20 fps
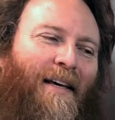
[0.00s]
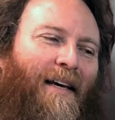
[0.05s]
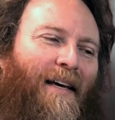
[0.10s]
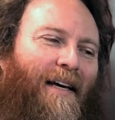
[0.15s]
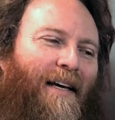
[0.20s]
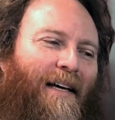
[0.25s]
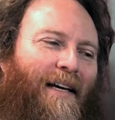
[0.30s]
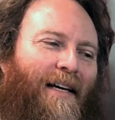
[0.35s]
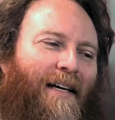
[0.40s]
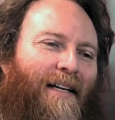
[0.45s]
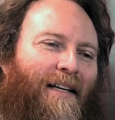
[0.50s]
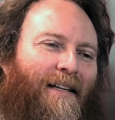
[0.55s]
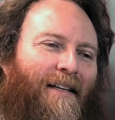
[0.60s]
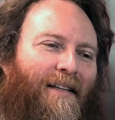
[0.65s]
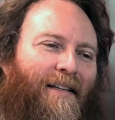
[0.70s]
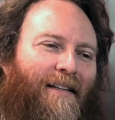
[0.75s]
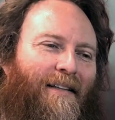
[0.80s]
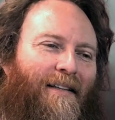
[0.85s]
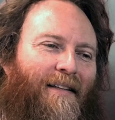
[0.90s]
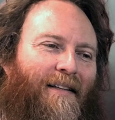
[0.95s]
and
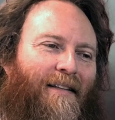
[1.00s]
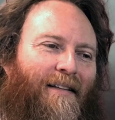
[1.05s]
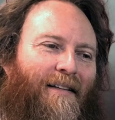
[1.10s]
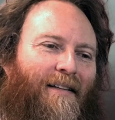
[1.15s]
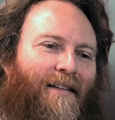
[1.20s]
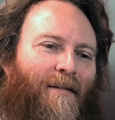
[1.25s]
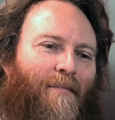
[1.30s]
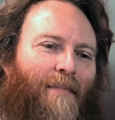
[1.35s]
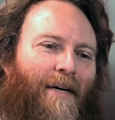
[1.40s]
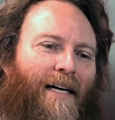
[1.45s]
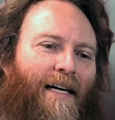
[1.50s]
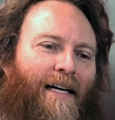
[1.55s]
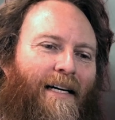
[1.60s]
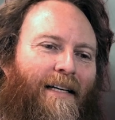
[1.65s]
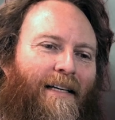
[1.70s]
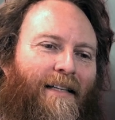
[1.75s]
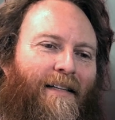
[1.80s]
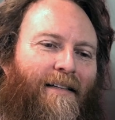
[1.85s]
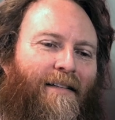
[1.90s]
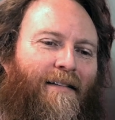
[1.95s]
come back
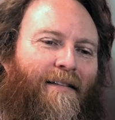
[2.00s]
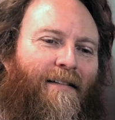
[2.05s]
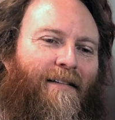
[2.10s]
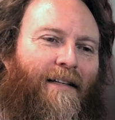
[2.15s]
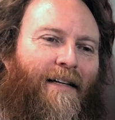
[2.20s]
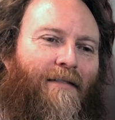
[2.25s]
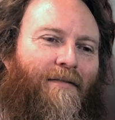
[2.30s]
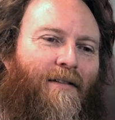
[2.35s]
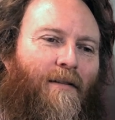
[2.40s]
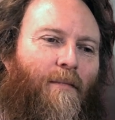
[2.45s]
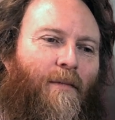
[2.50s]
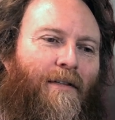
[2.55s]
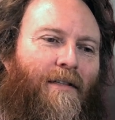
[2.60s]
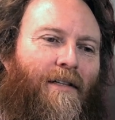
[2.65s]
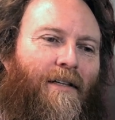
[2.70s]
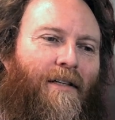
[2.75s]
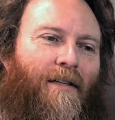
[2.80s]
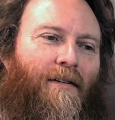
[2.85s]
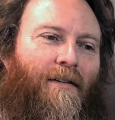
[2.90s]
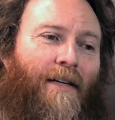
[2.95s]
and have someone
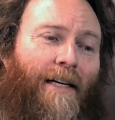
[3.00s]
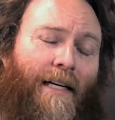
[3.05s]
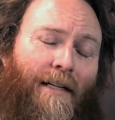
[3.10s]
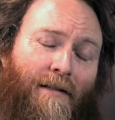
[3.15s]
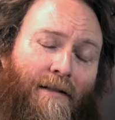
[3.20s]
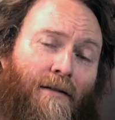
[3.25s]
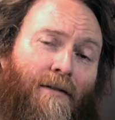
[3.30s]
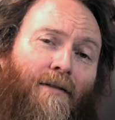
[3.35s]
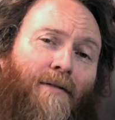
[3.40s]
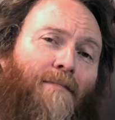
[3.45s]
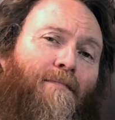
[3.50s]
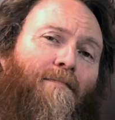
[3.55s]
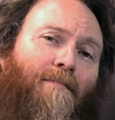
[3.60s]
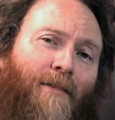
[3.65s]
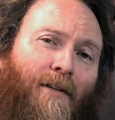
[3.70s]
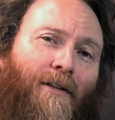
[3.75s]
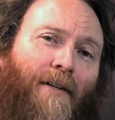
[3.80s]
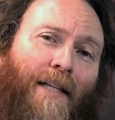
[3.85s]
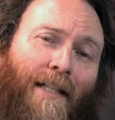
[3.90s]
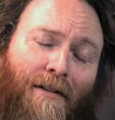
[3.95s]
tell you, yes, your
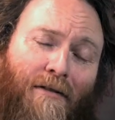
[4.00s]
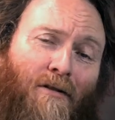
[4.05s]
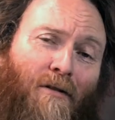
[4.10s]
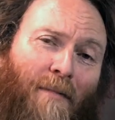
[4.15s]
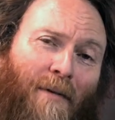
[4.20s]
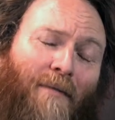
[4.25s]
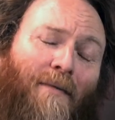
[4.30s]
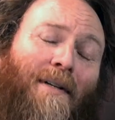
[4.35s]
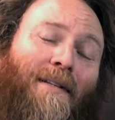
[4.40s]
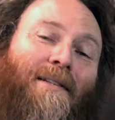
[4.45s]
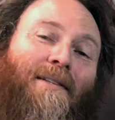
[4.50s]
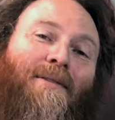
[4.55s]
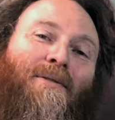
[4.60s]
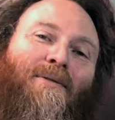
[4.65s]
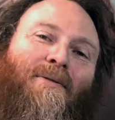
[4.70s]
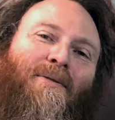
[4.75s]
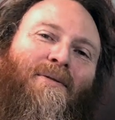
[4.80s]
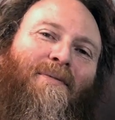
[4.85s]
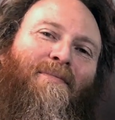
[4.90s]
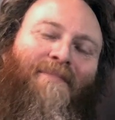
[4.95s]
instrument was in
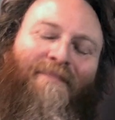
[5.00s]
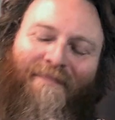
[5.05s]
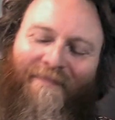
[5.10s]
tune,